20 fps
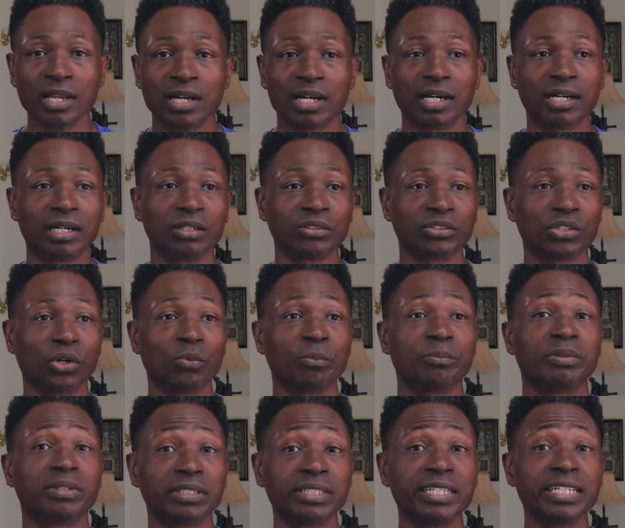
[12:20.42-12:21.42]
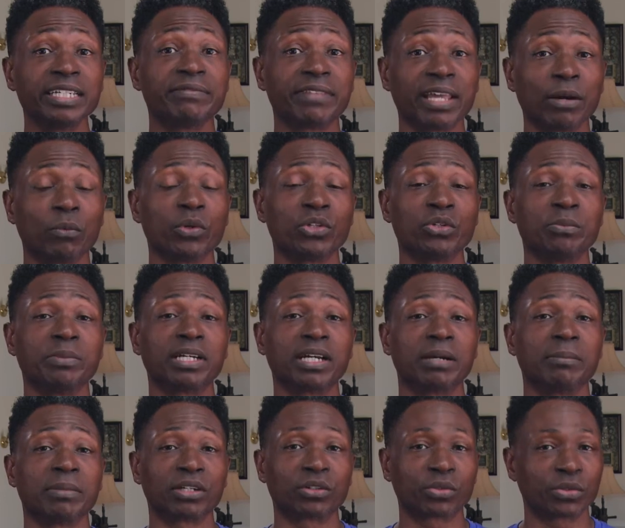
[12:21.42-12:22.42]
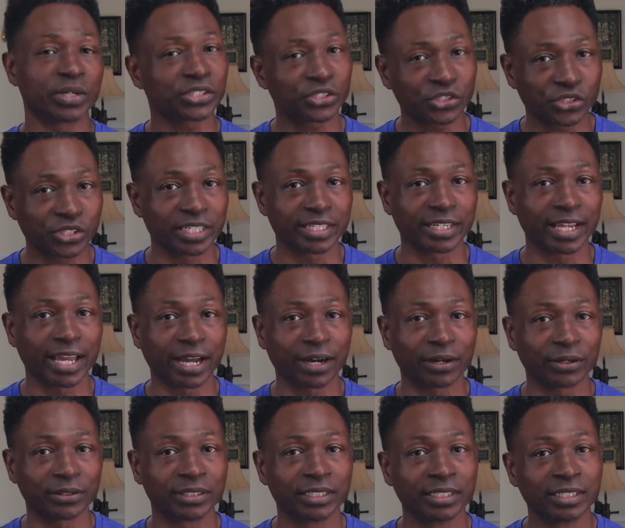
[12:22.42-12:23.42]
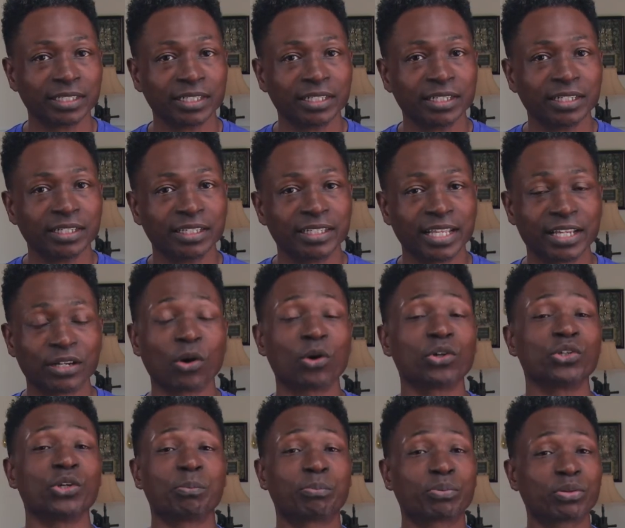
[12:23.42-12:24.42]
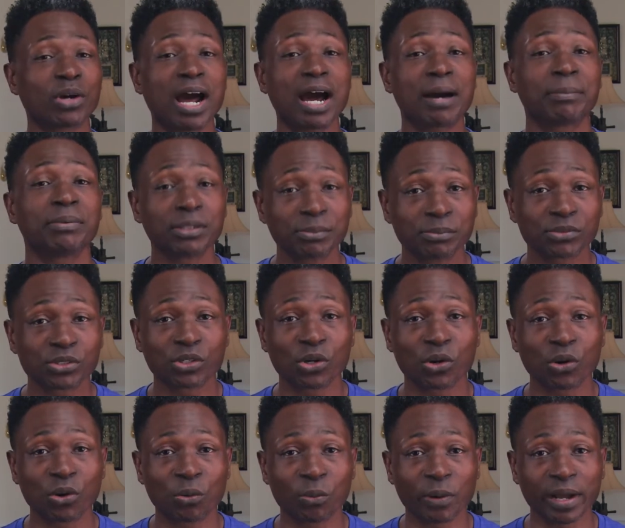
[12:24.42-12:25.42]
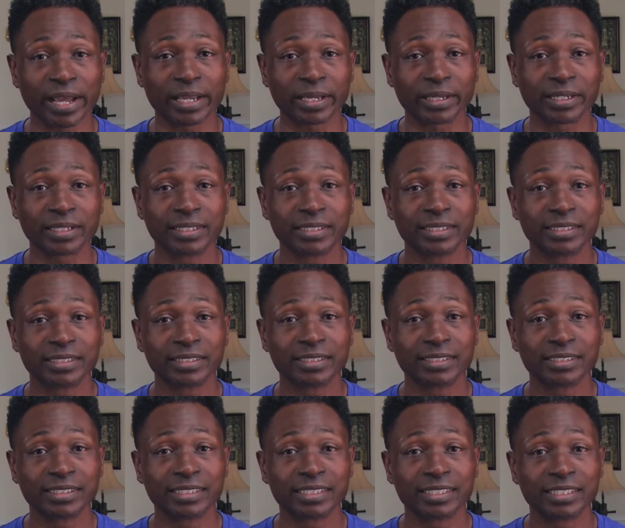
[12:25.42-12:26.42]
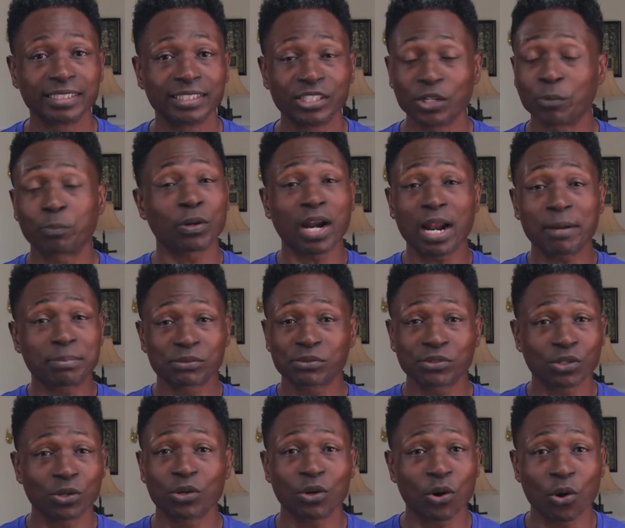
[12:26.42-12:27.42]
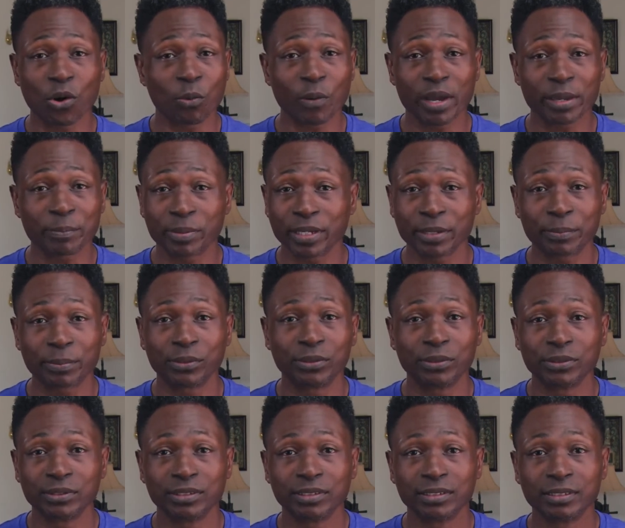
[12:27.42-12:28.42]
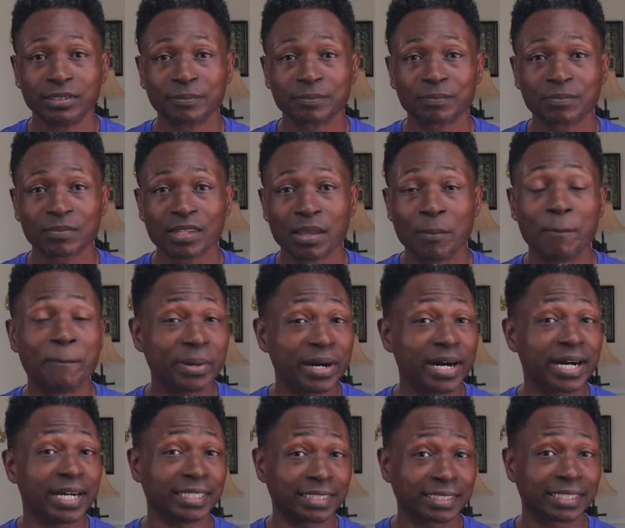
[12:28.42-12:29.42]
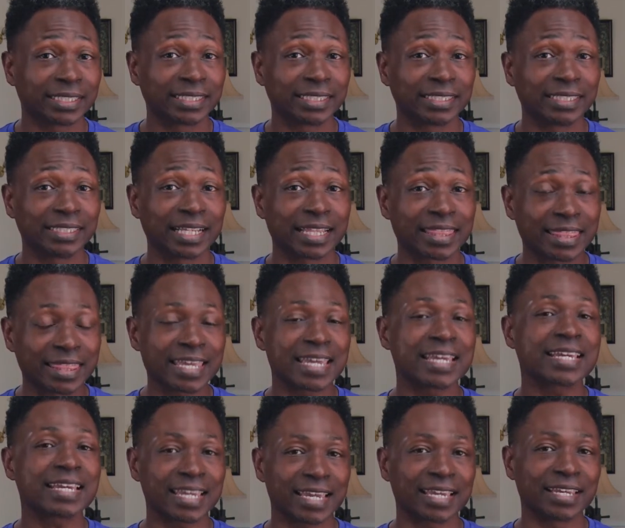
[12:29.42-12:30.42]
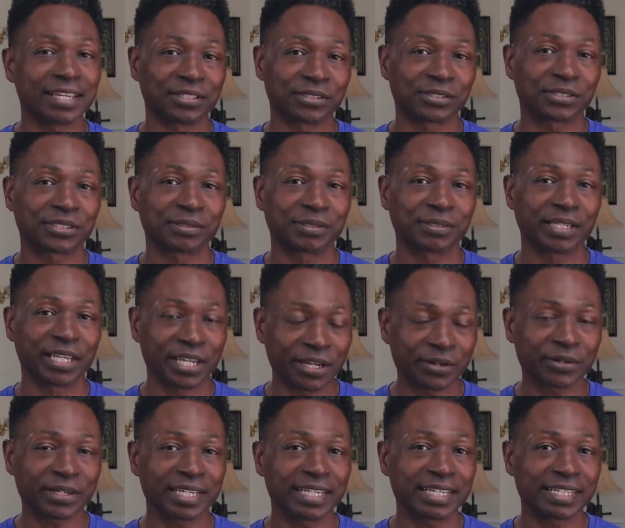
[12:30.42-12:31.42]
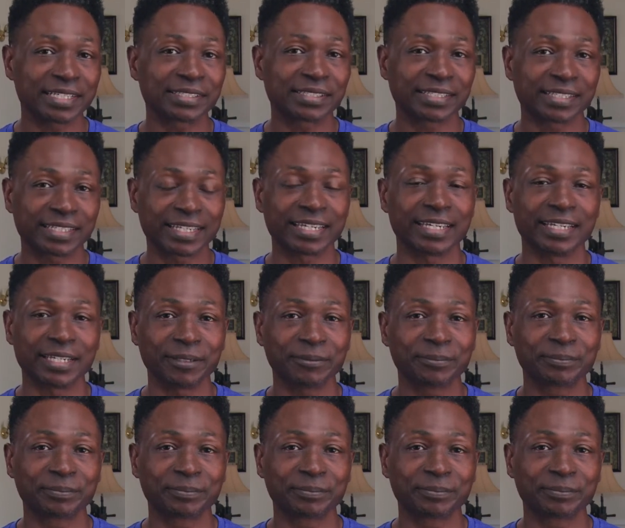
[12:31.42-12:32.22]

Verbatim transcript: uh, don't believe that when you become a Christian now, that all your problems go away. Your problems don't go away, people. But the thing is, here is the key.